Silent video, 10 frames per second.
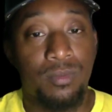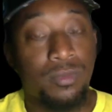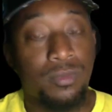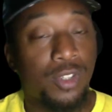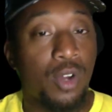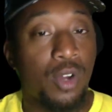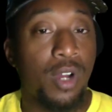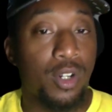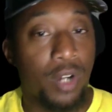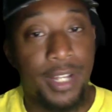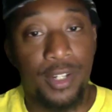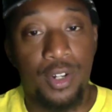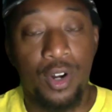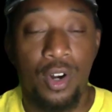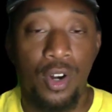So a credit
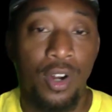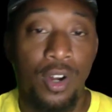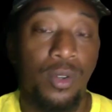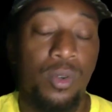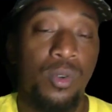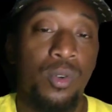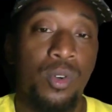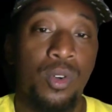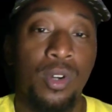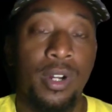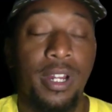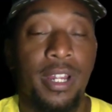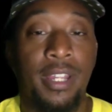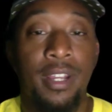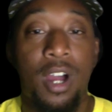card or
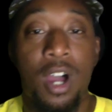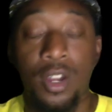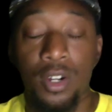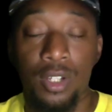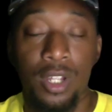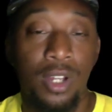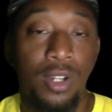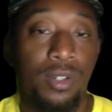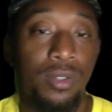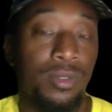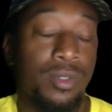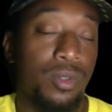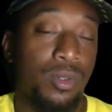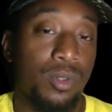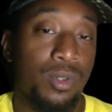an auto loan
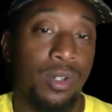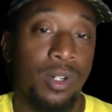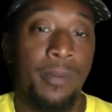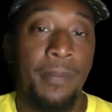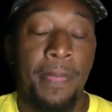or